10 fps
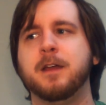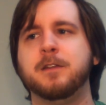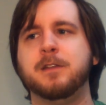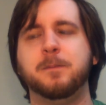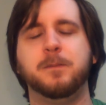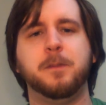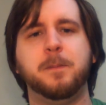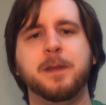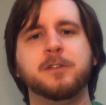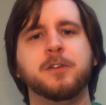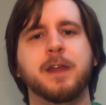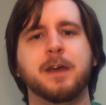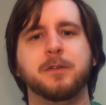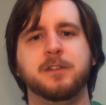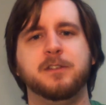because it depends on
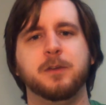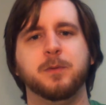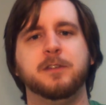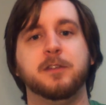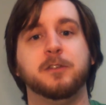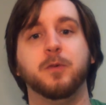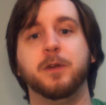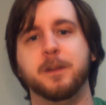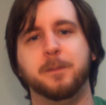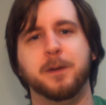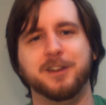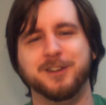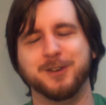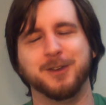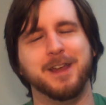how the series is going to
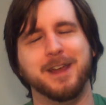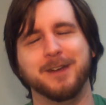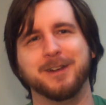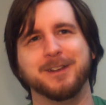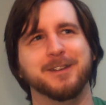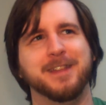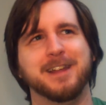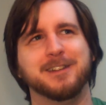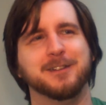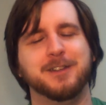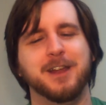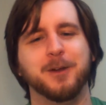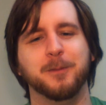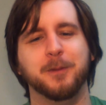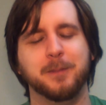punish her character, and that sounds
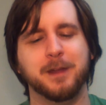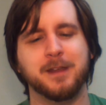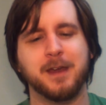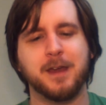terrible, but